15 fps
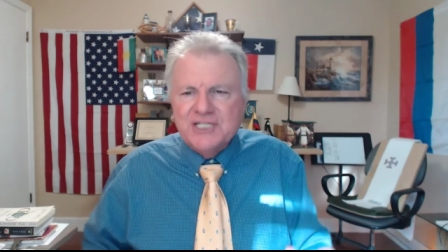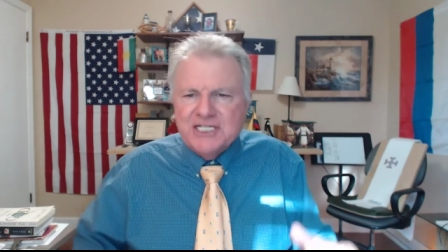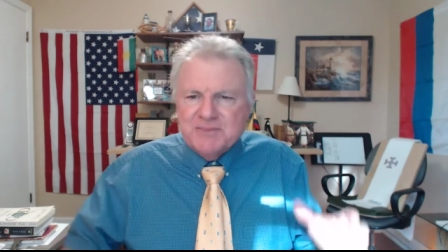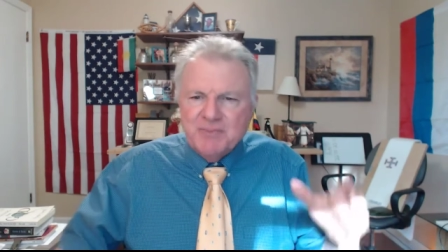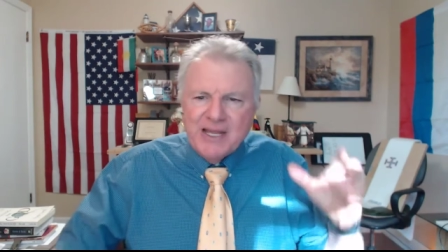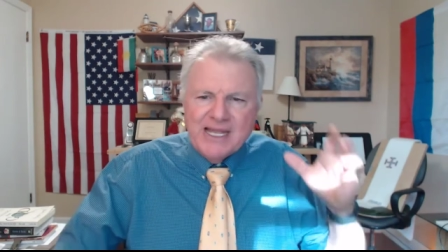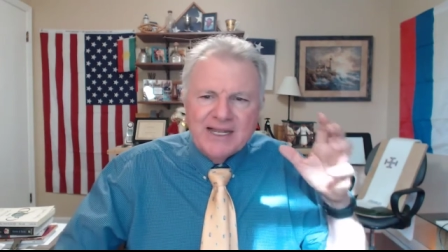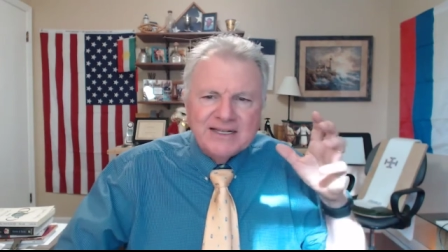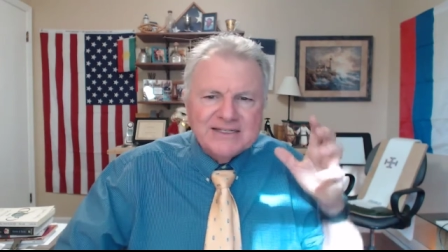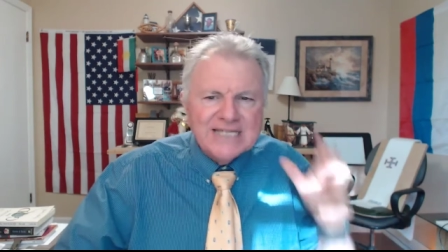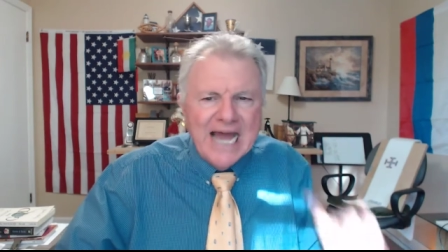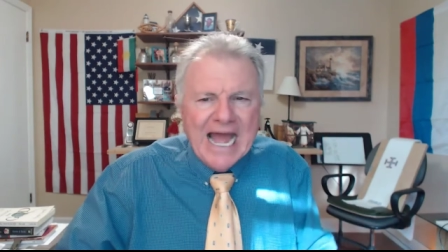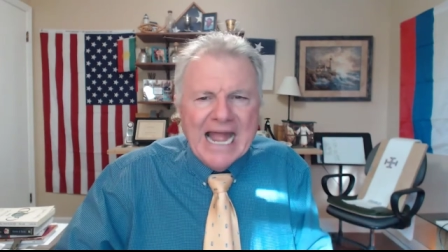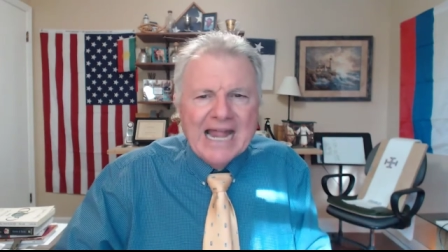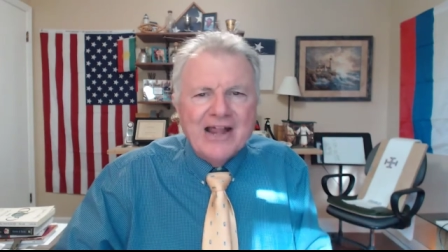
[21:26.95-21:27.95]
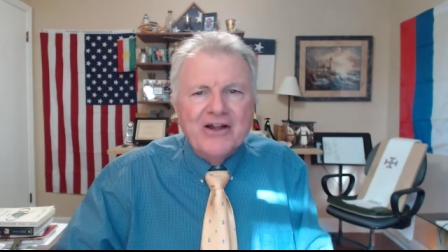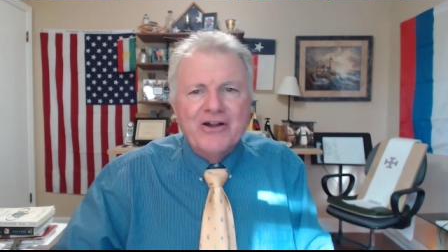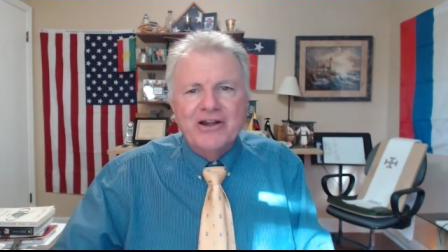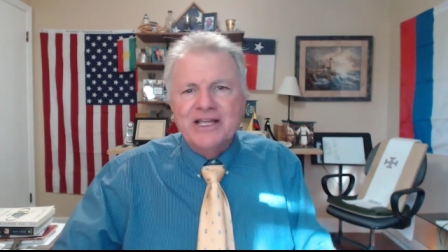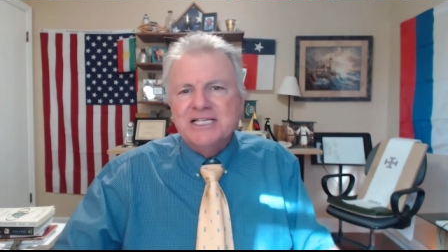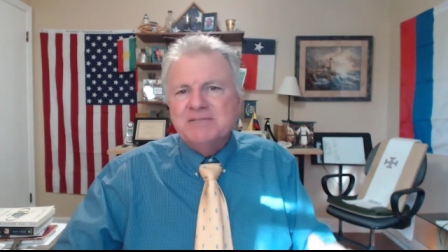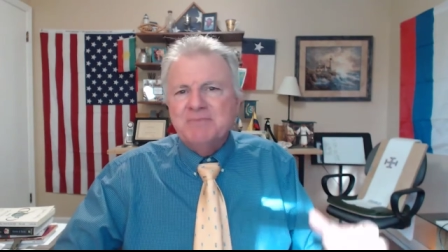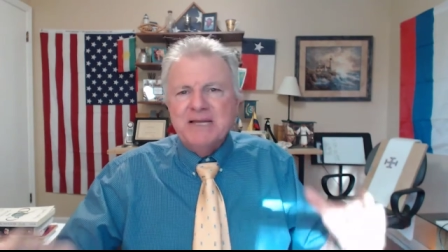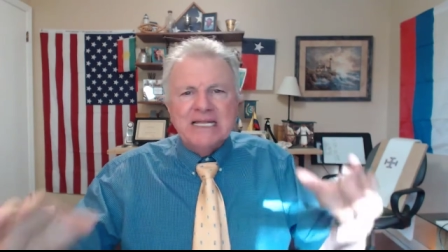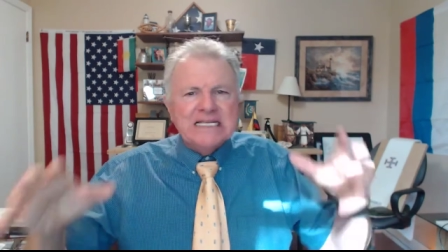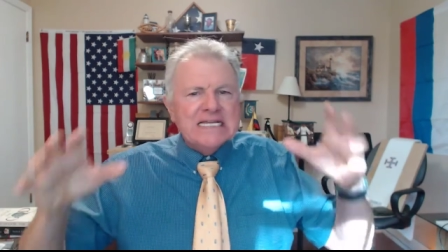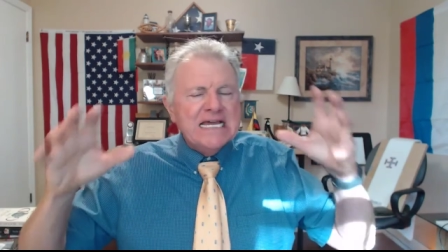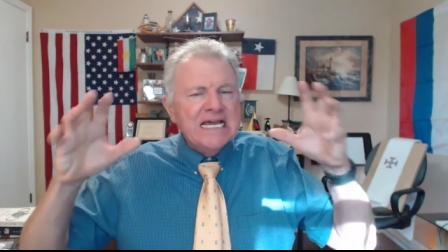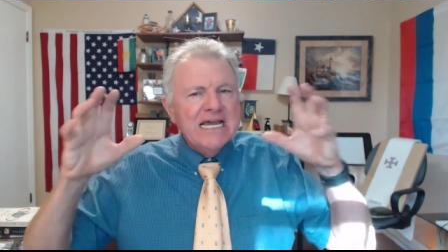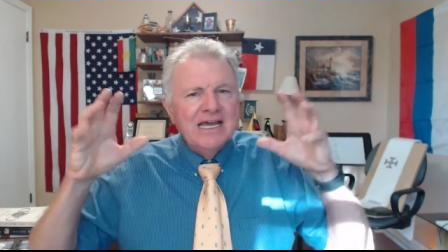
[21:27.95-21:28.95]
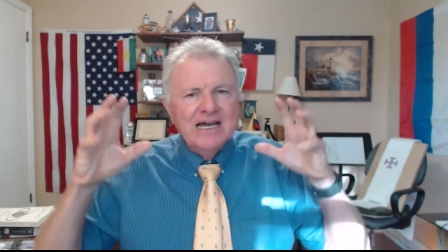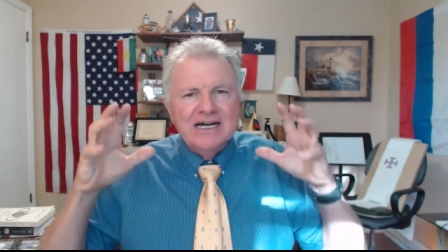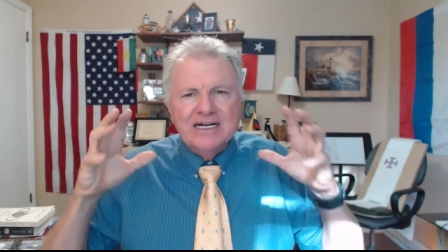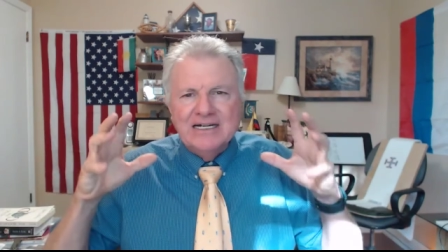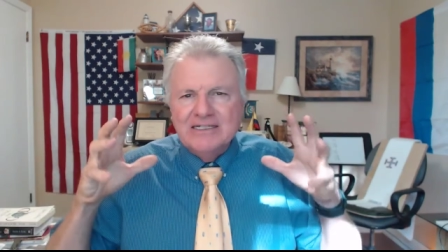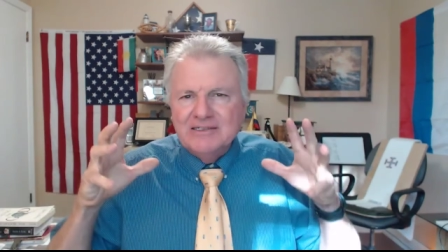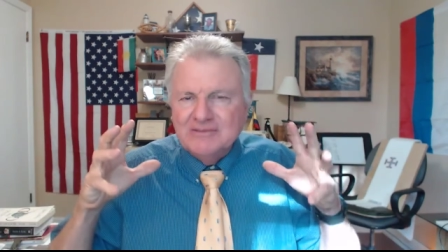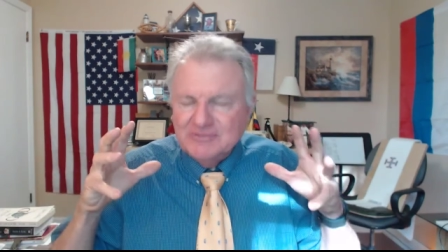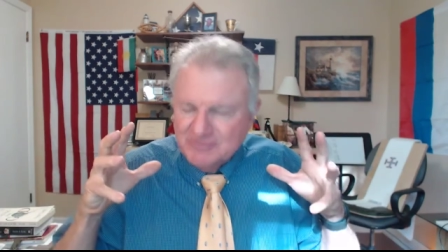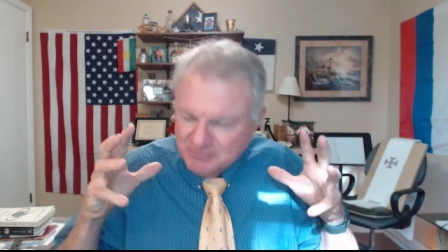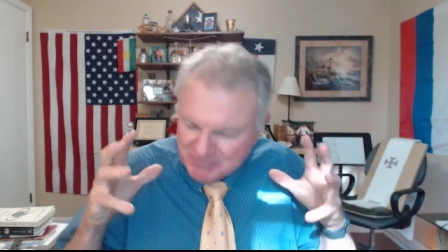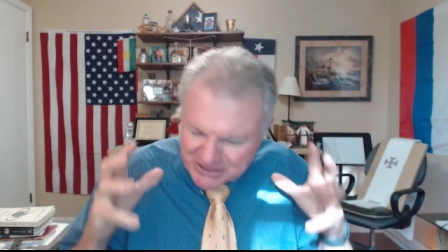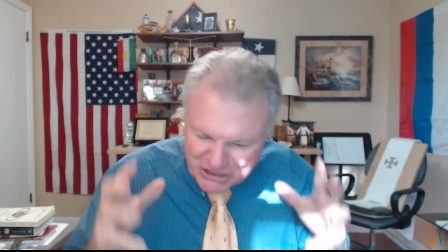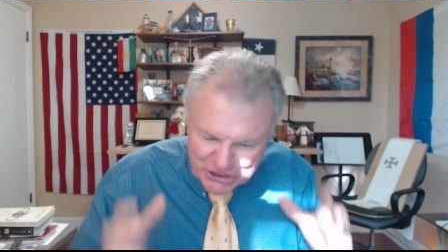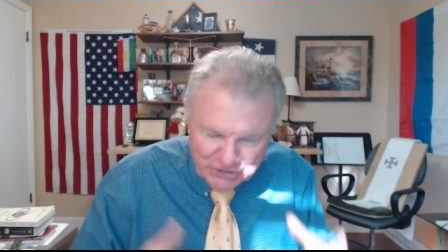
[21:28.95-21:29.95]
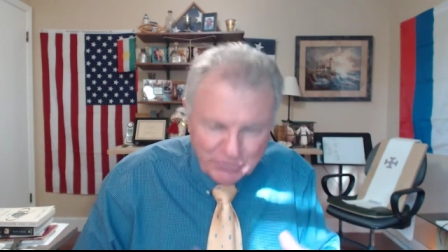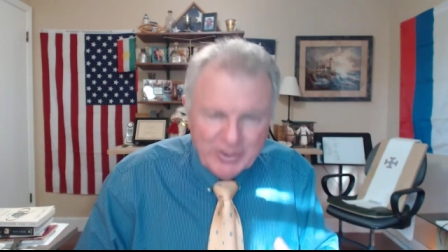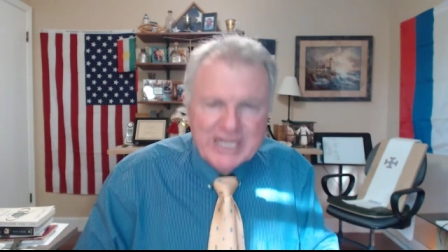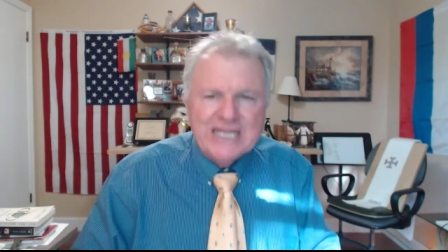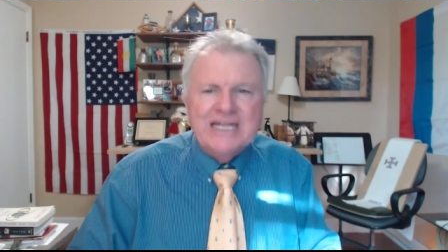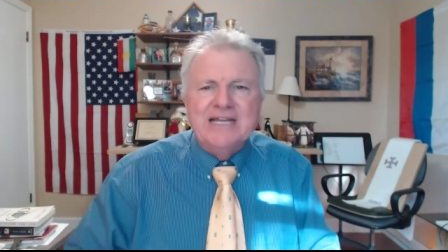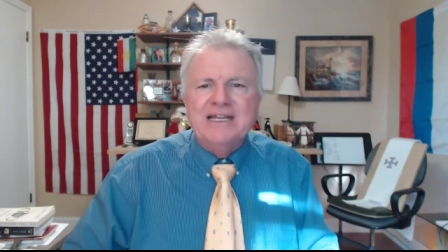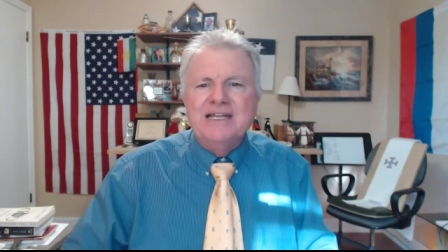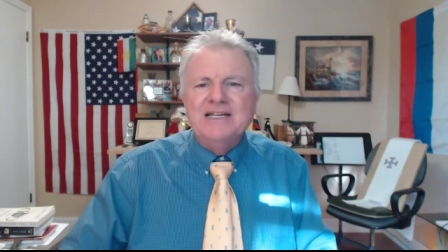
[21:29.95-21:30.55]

He's been tired. He's been uh, mistreated.